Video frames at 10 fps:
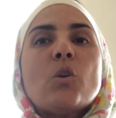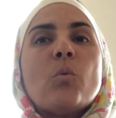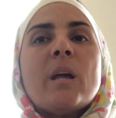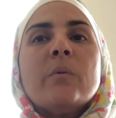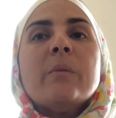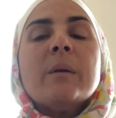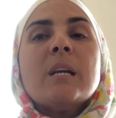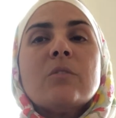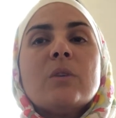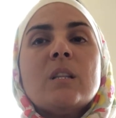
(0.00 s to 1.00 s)
the way we
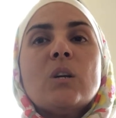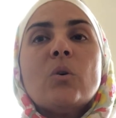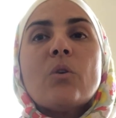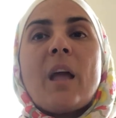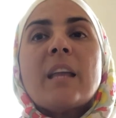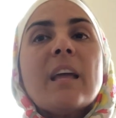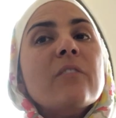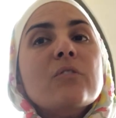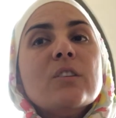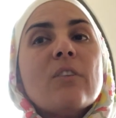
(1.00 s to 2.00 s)
begin reading Quran
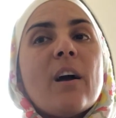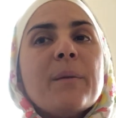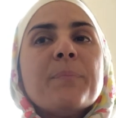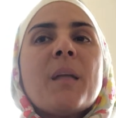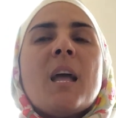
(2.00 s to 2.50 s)
every time?